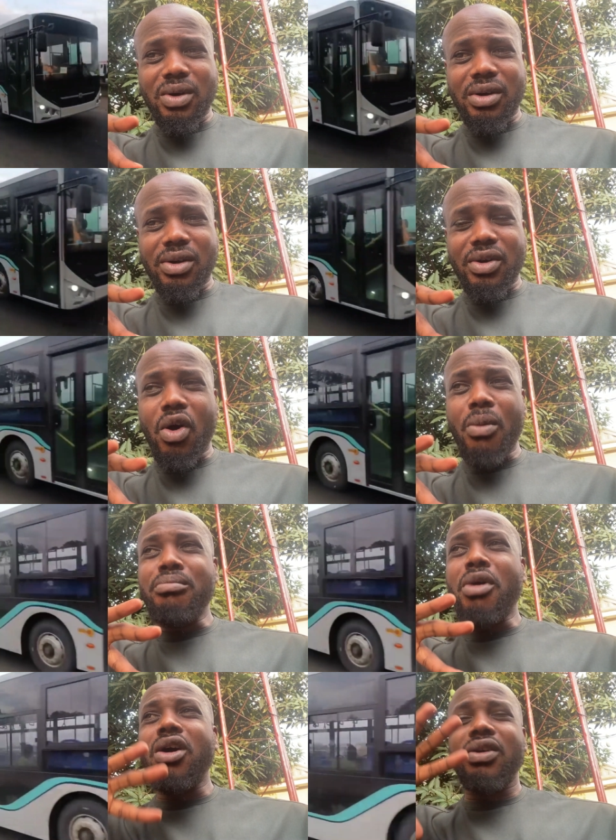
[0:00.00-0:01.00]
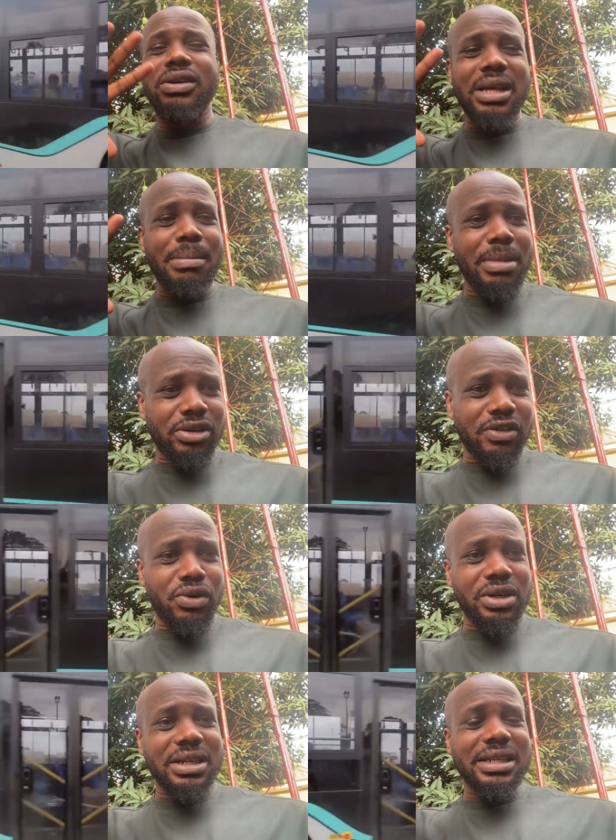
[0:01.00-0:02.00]
humongous amount of
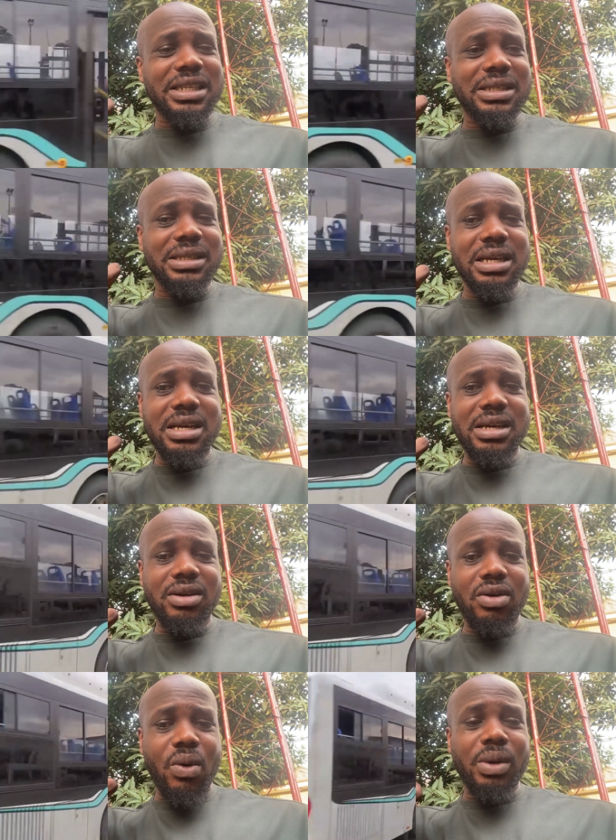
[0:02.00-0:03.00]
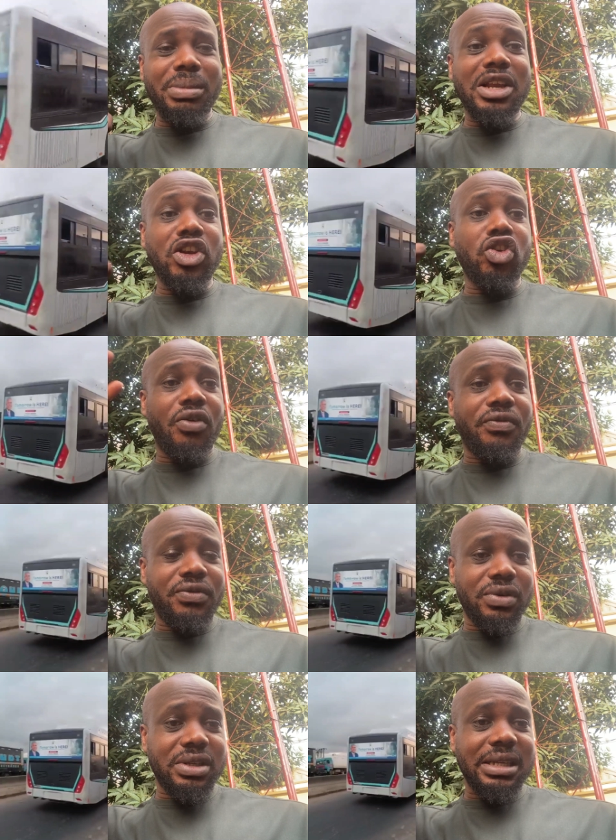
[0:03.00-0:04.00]
water that is going to be enough
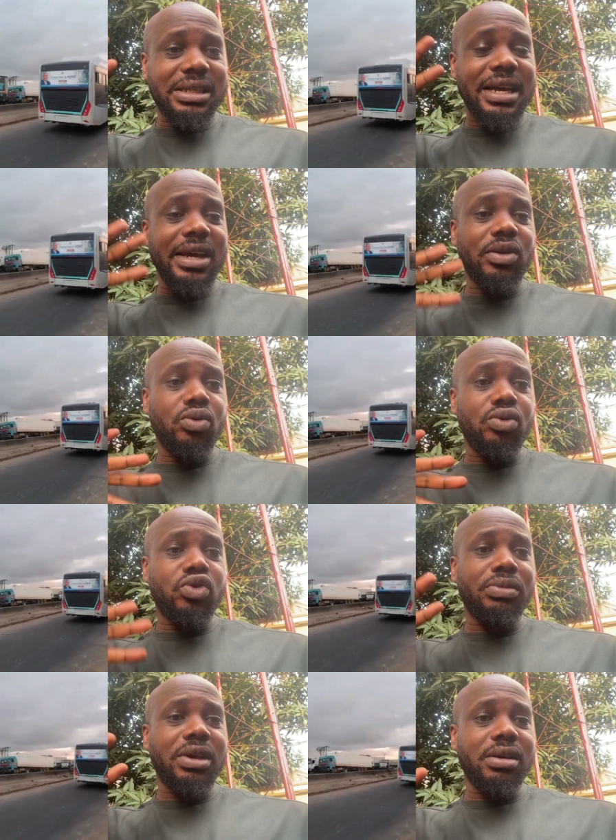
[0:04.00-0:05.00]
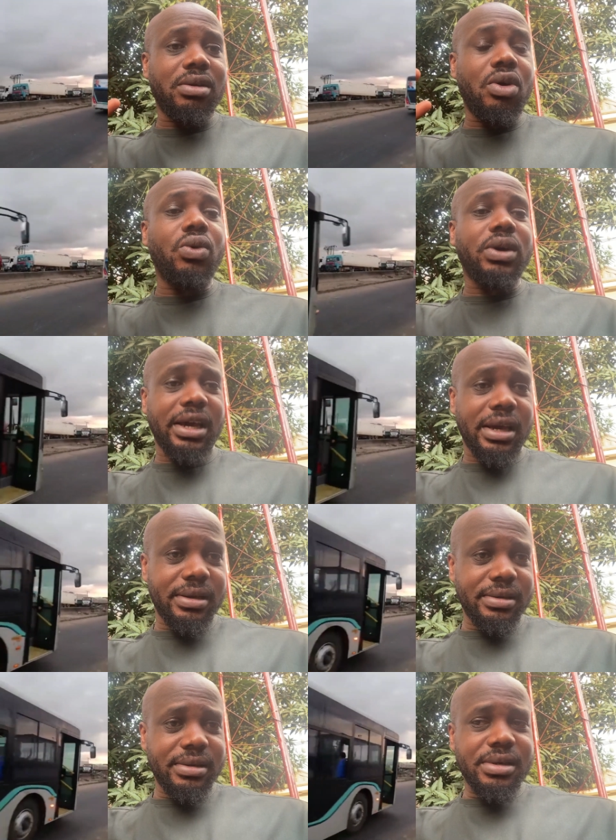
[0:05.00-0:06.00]
for the entire Enugu to be okay.
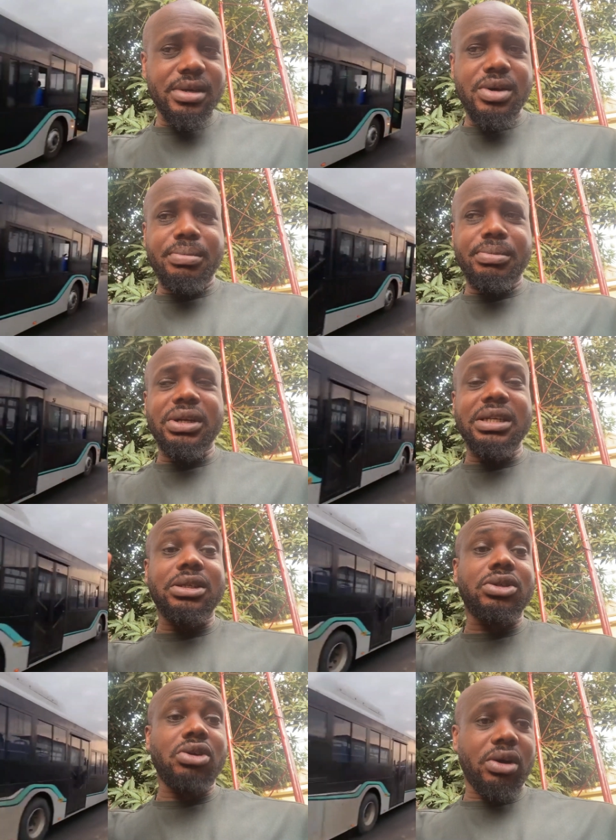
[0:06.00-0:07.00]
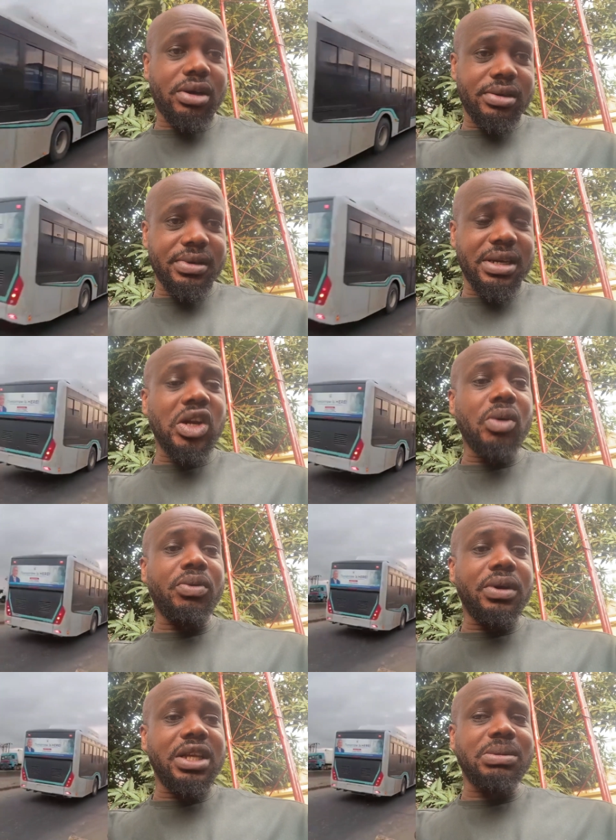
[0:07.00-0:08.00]
But it's stuck. It cannot be
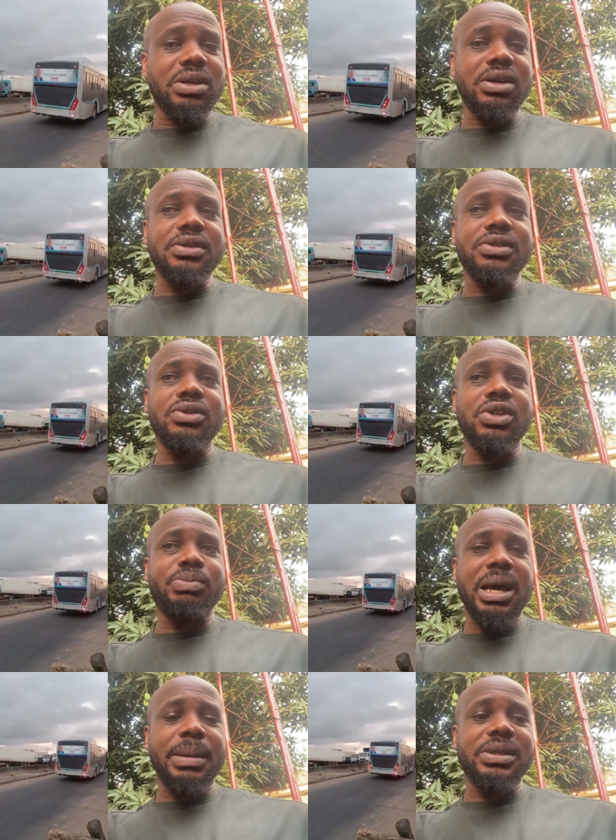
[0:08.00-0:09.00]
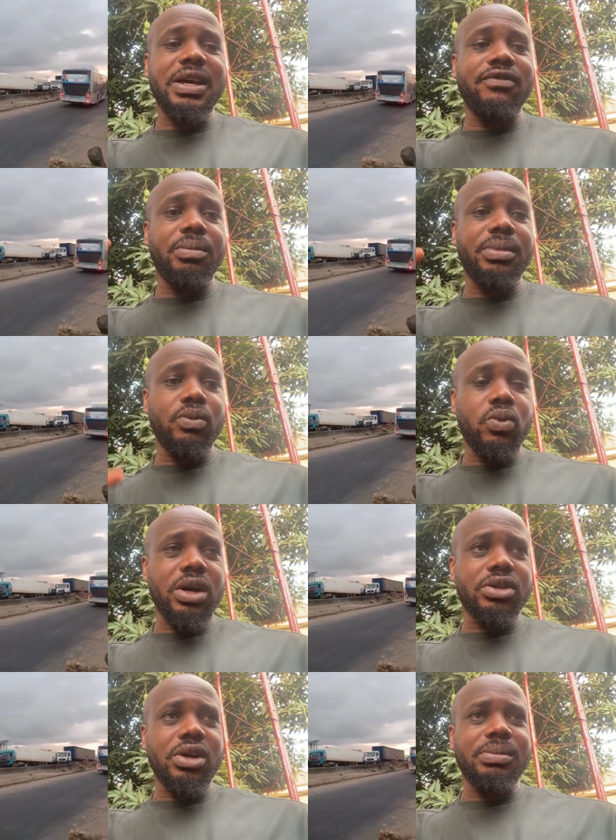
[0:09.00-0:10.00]
released because those pipes have not been worked
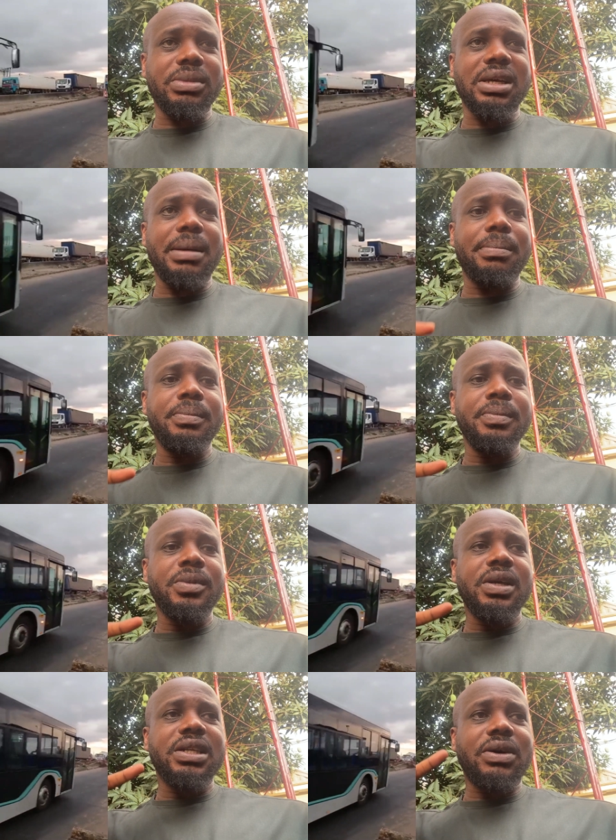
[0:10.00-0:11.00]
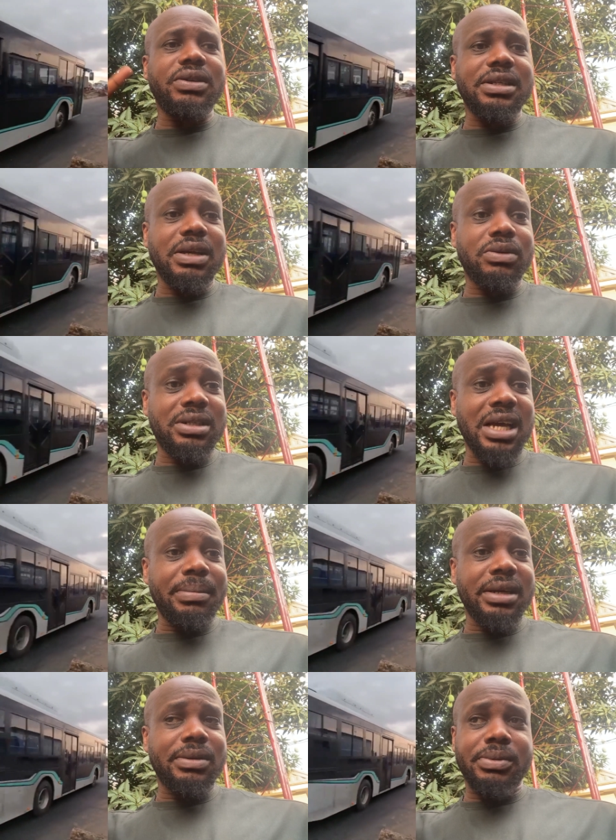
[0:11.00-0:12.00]
on. There was a time
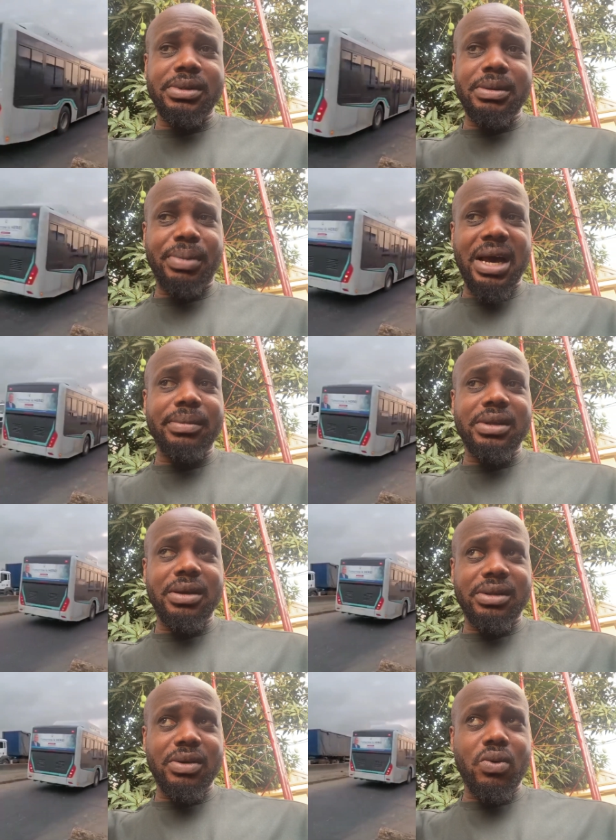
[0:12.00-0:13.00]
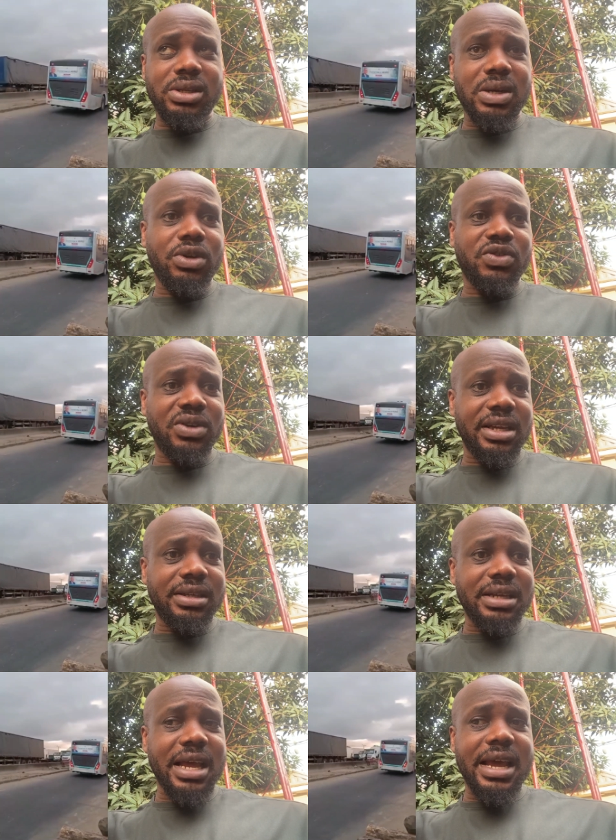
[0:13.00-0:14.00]
that the water was released
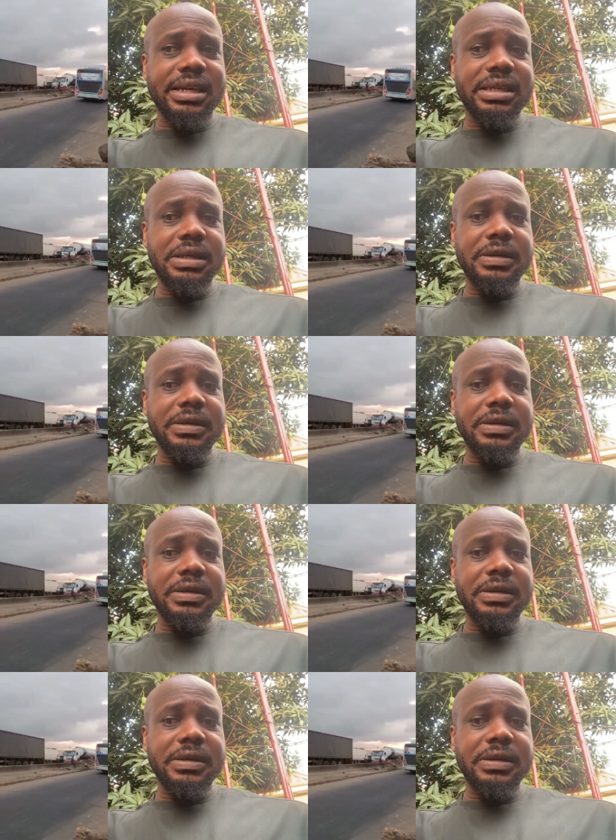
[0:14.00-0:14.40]
and